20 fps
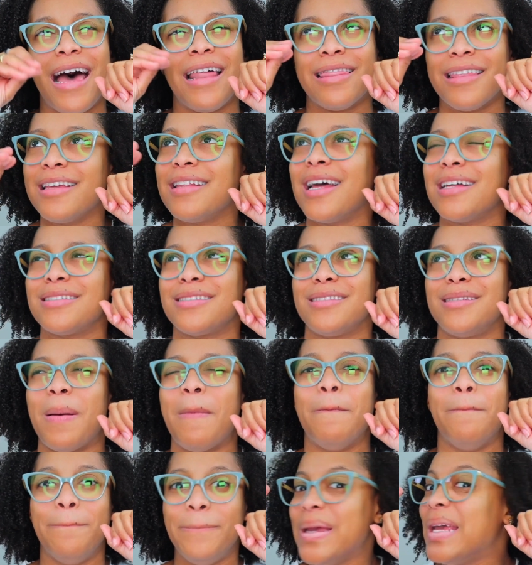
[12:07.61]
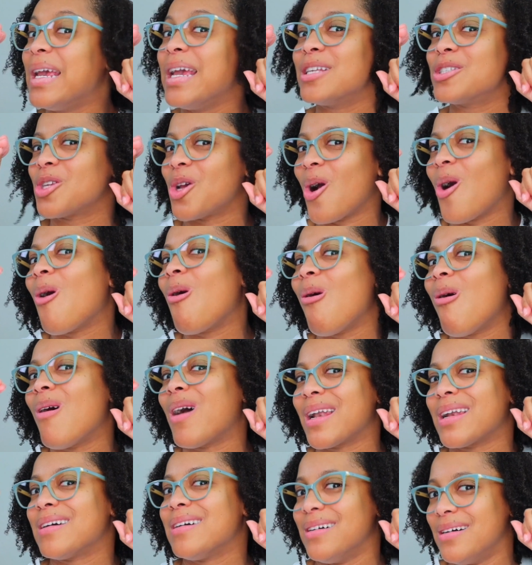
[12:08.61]
I think that's the biggest
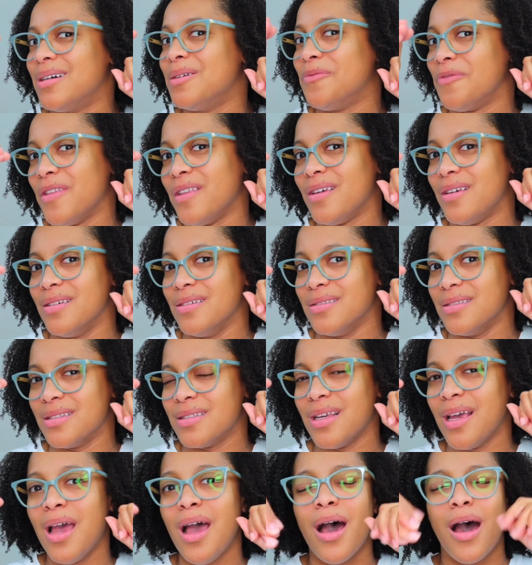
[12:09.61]
con of this.